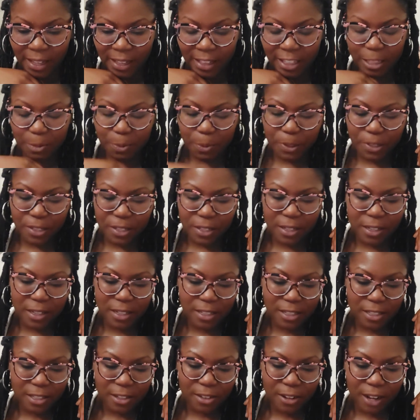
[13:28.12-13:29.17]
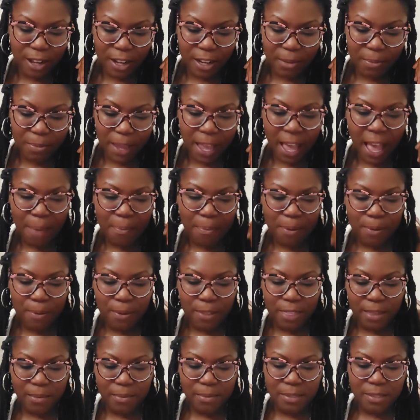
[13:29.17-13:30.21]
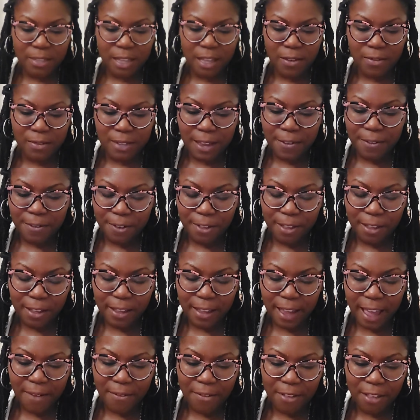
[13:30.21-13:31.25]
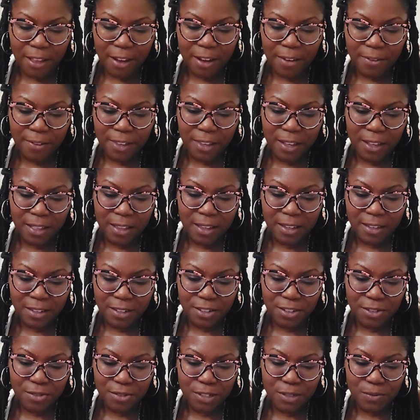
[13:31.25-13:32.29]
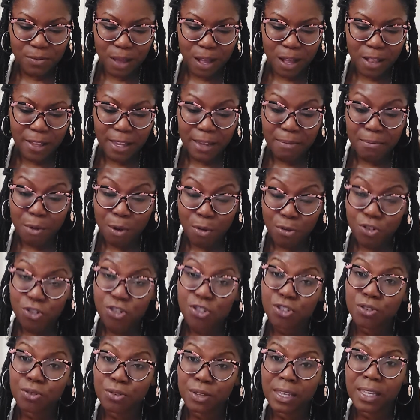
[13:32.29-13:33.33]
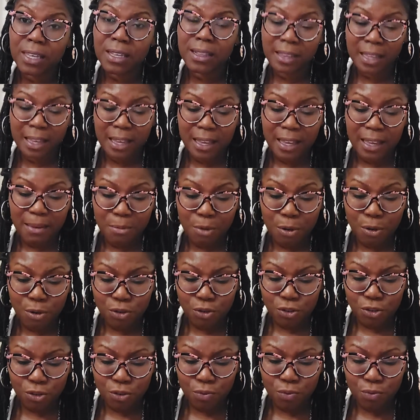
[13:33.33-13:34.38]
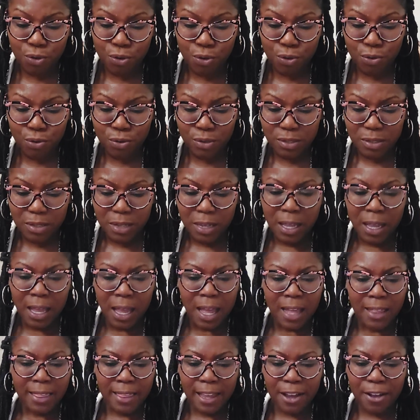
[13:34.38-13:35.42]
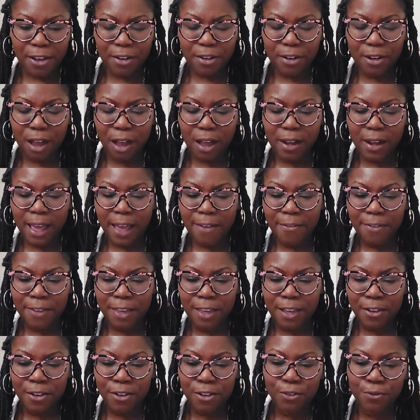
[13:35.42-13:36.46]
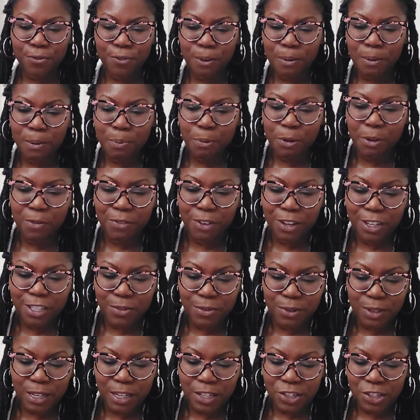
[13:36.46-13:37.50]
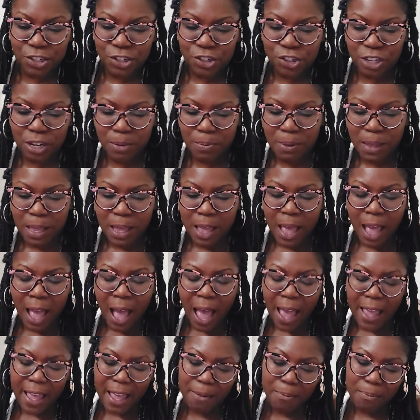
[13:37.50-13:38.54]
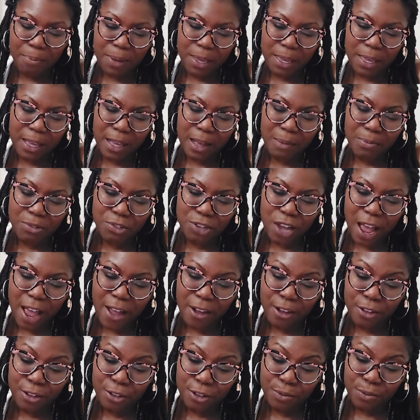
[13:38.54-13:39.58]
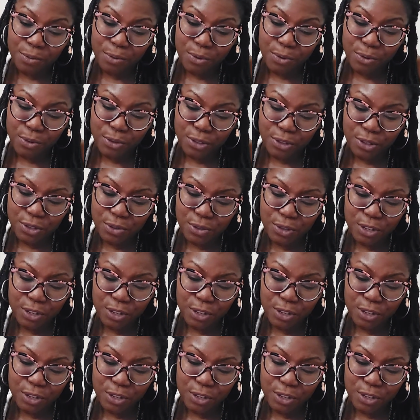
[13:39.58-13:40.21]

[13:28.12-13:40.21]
This person needs to learn how to be happy with themselves. I feel like they have a lot of healing to do as well. Emotional healing, emotional wounds. They could not have healed from a previous relationship. I am picking up childhood wounds too.